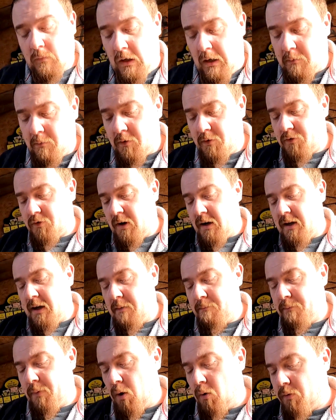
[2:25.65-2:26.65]
I'm going to try and
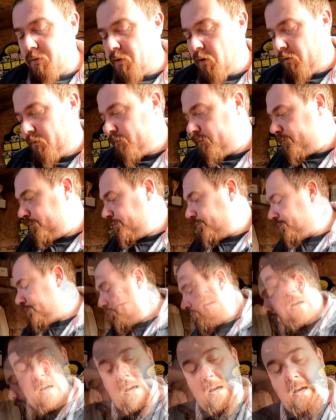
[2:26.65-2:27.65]
get both on.
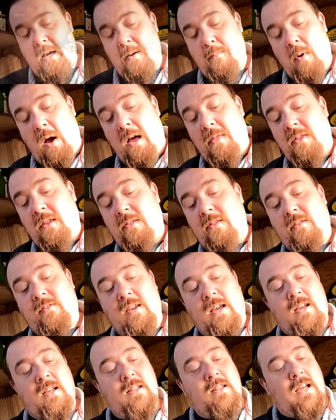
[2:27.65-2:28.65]
And then the
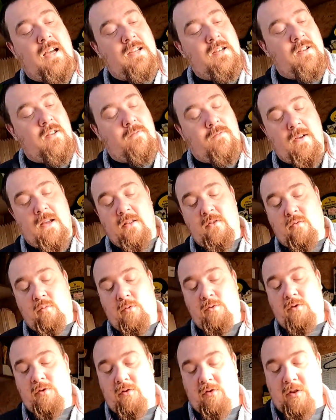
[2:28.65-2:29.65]
second line of defence,
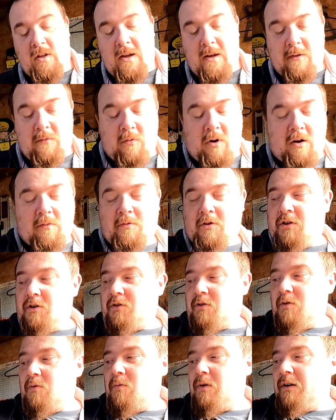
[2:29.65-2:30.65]
once what I'm going to
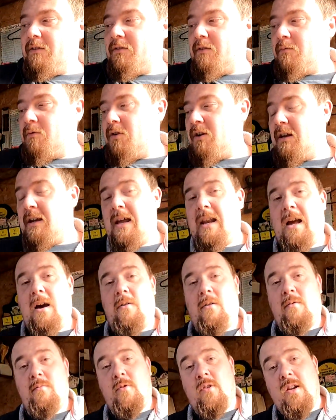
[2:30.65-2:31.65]
do is I'm going to get
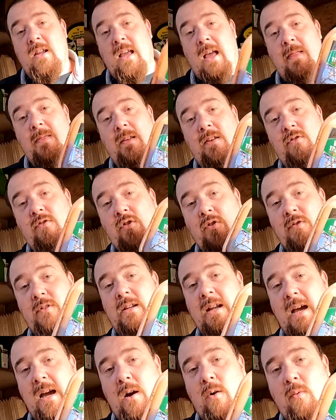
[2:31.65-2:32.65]
out and I'm going to get this
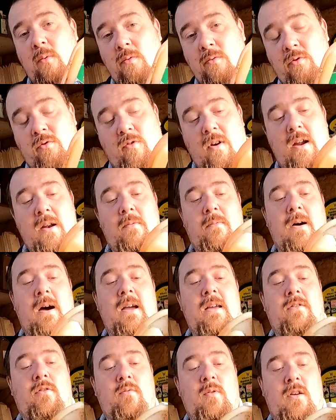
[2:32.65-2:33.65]
done now, straight
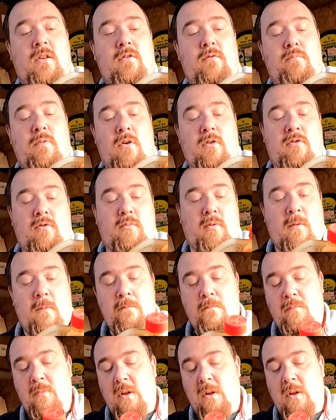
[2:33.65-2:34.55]
away, as quick as possible,